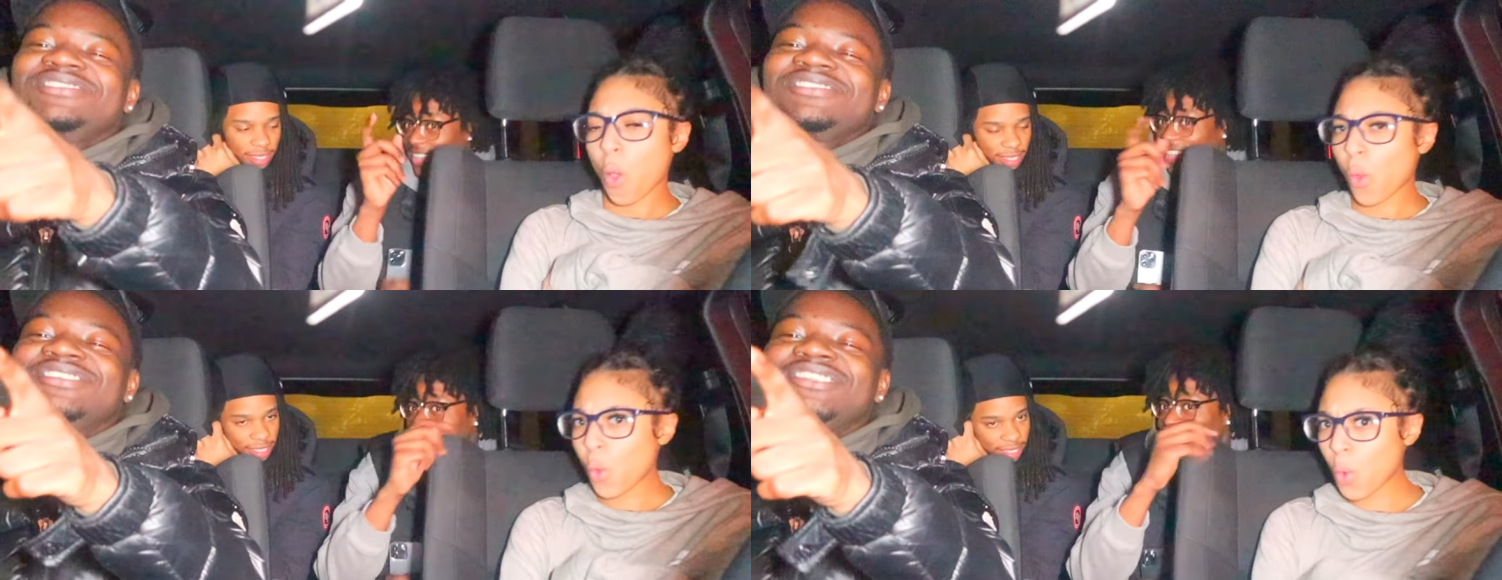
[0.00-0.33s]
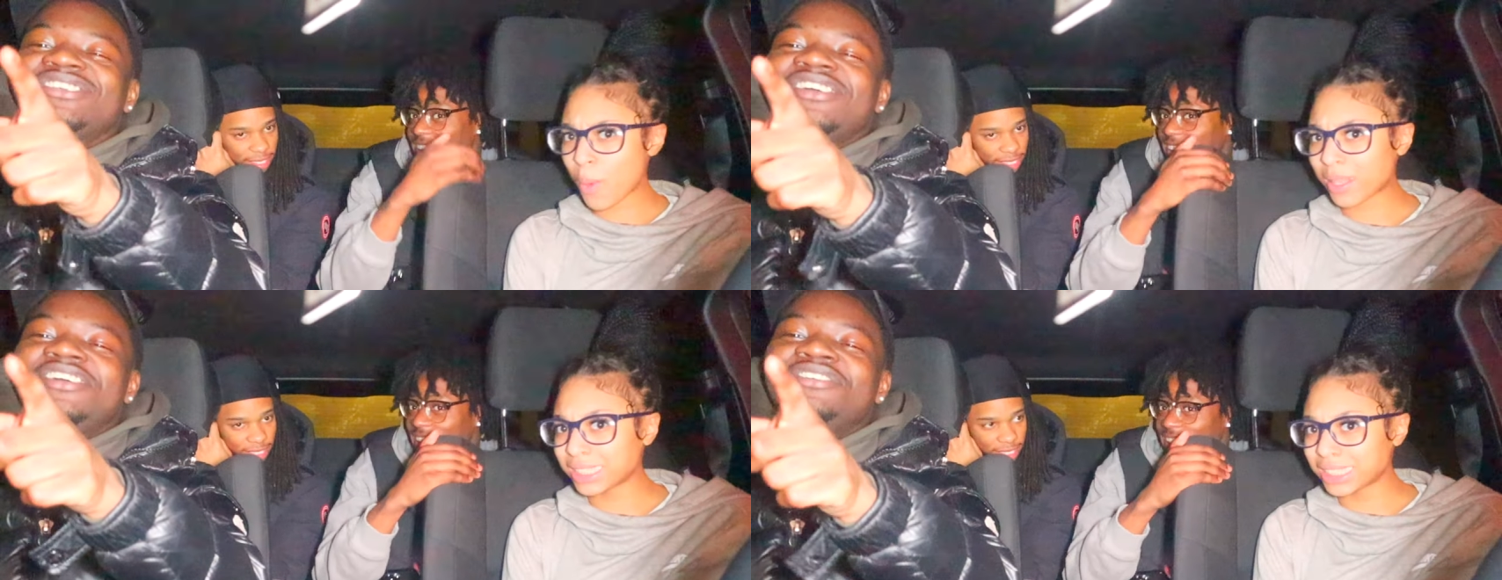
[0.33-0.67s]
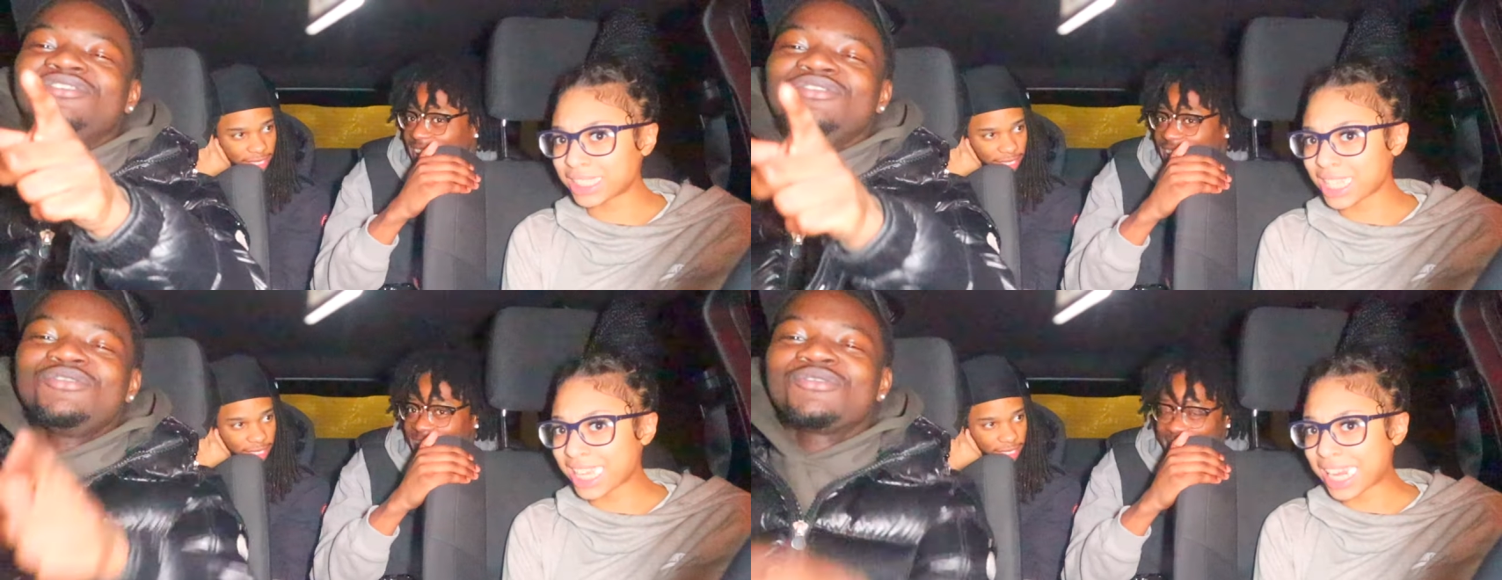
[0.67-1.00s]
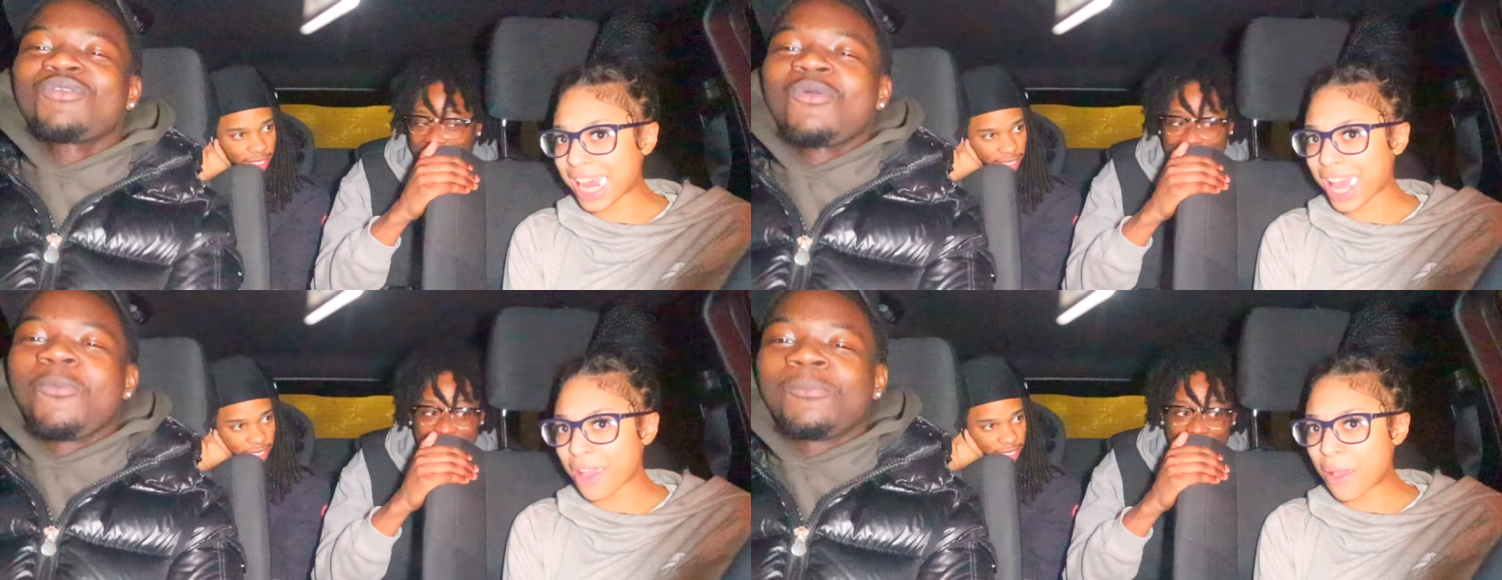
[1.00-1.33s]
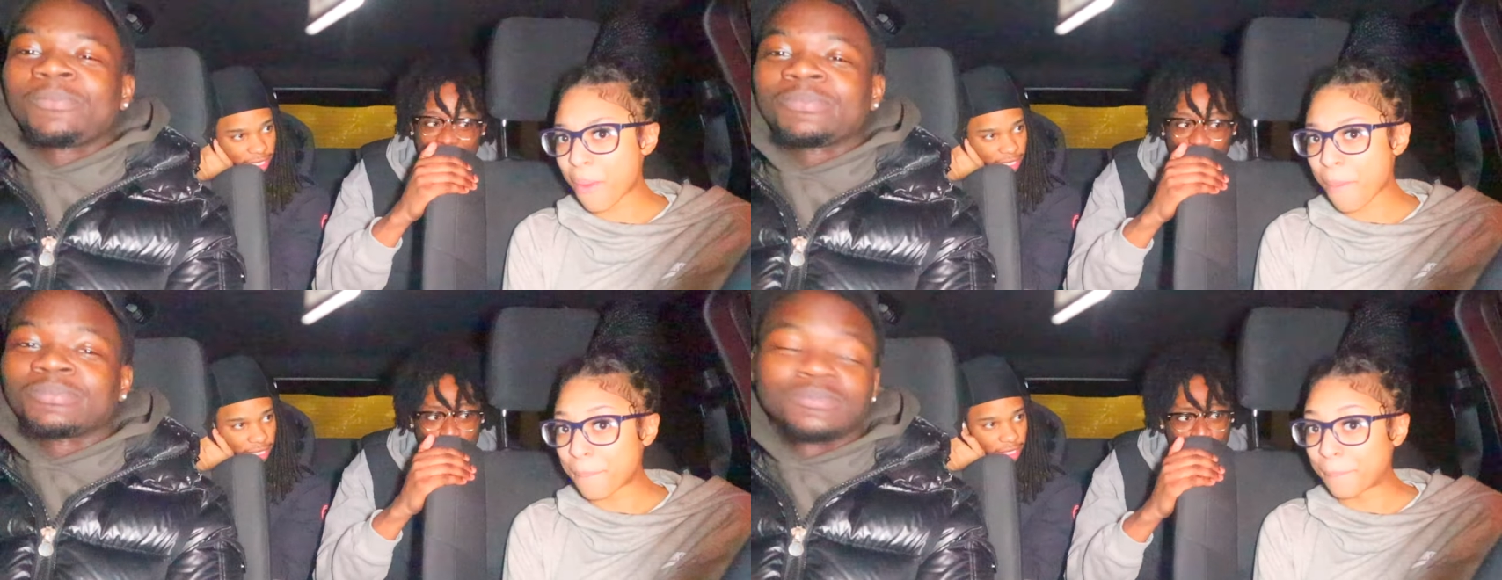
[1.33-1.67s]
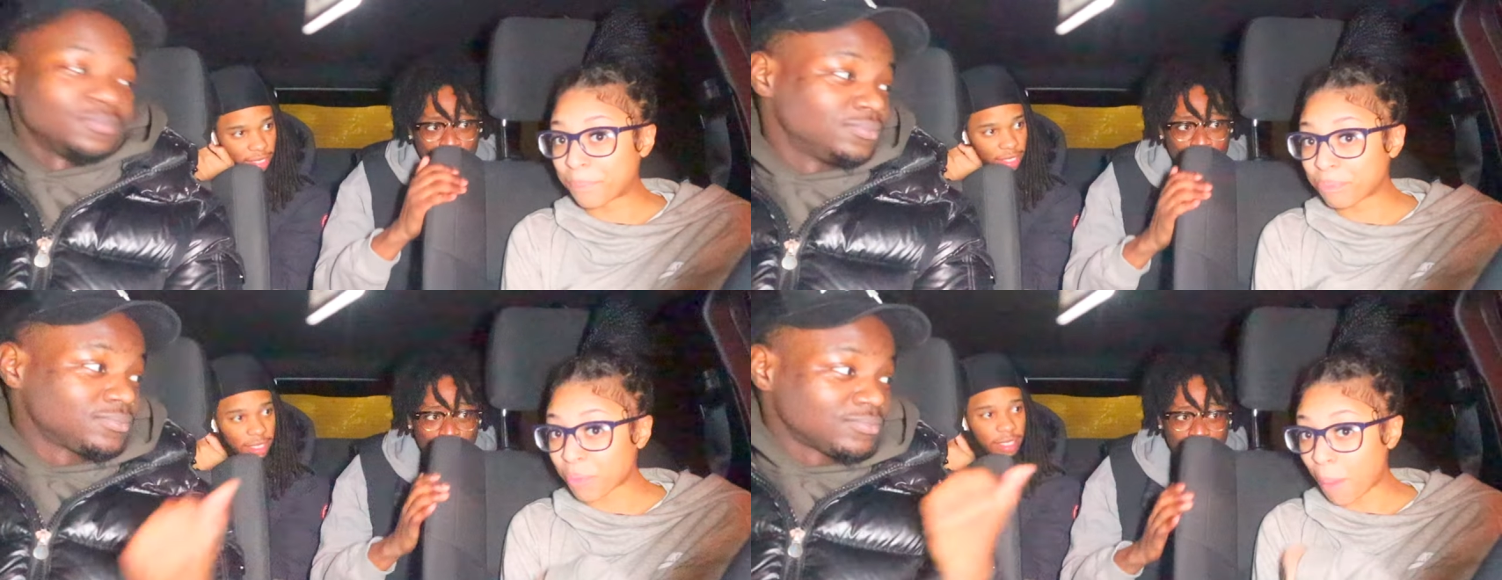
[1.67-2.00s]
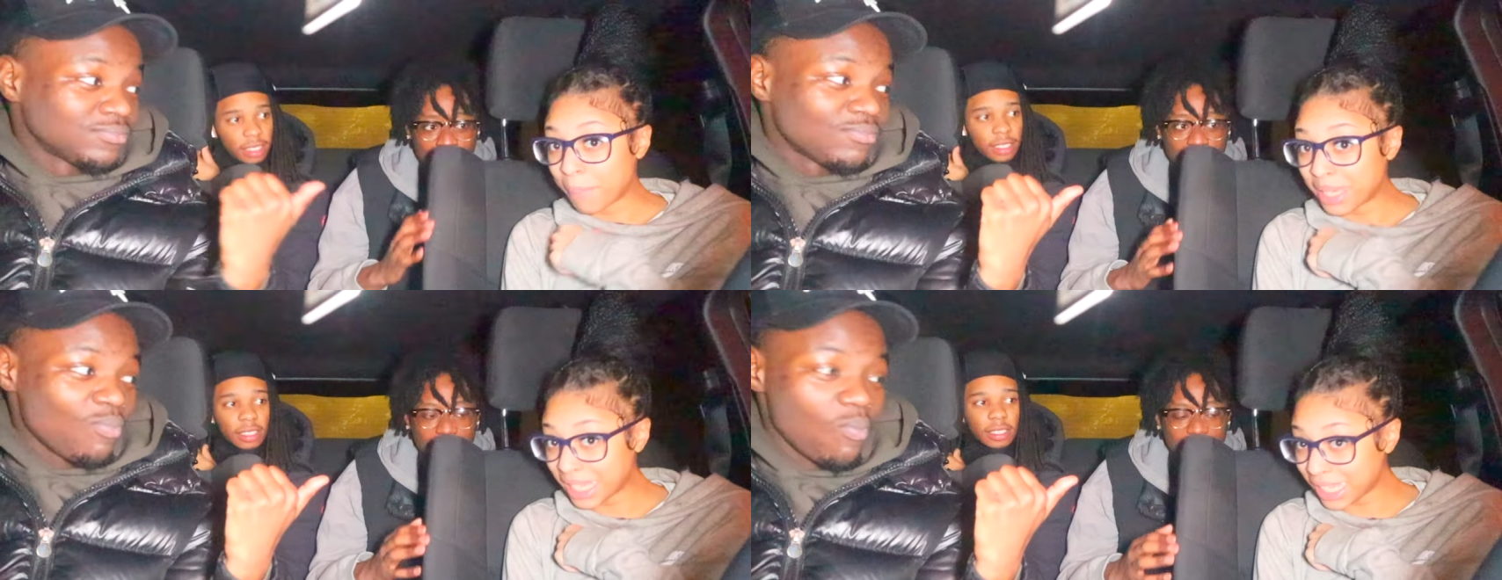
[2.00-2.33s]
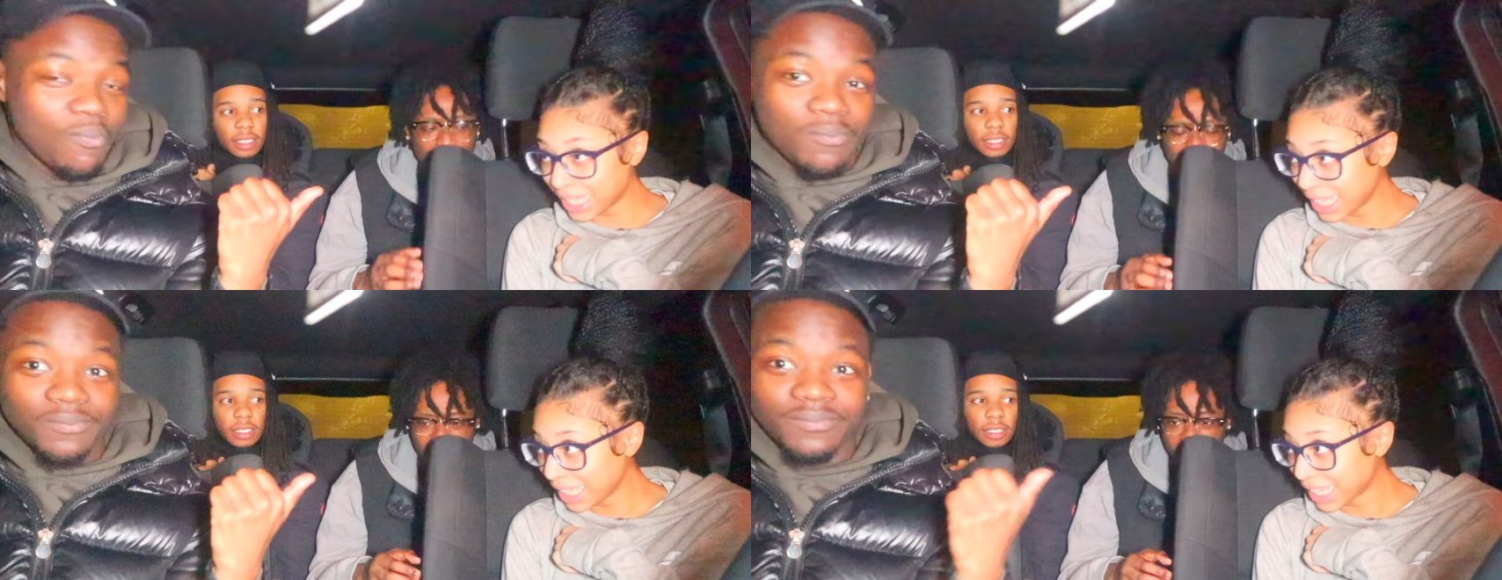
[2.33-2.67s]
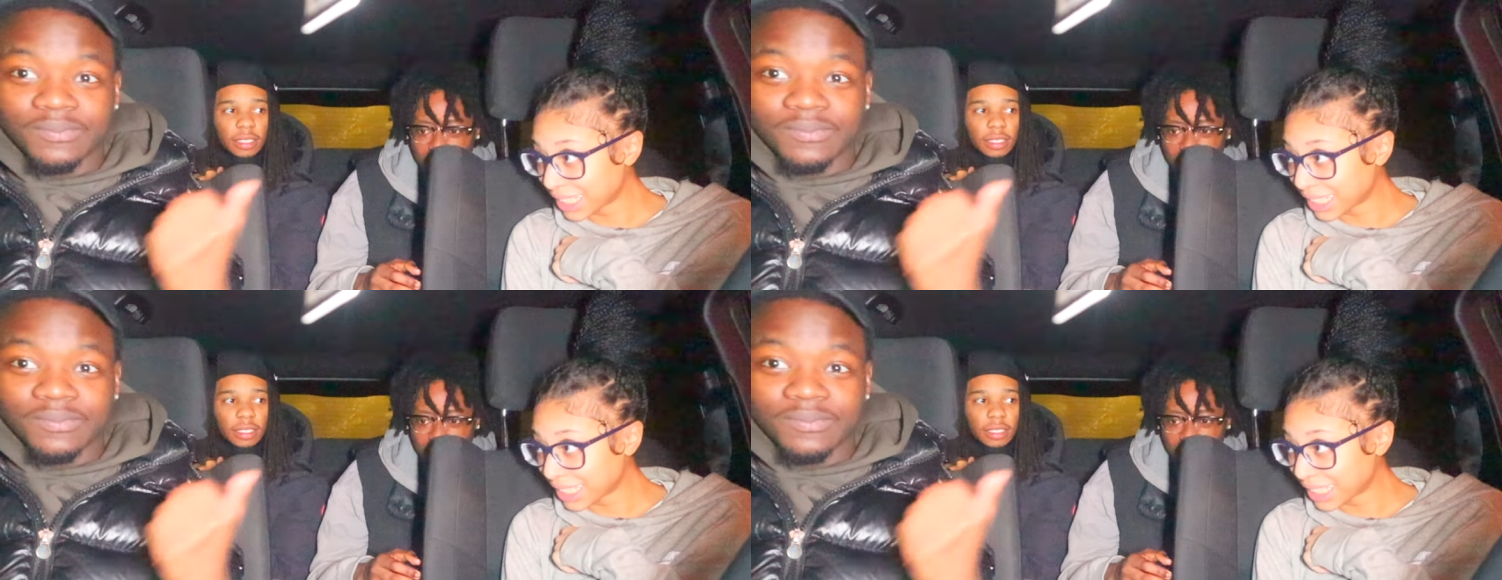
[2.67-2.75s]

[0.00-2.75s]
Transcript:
Speaker 1: niggas trying to suck your neck? You. Me? Duh.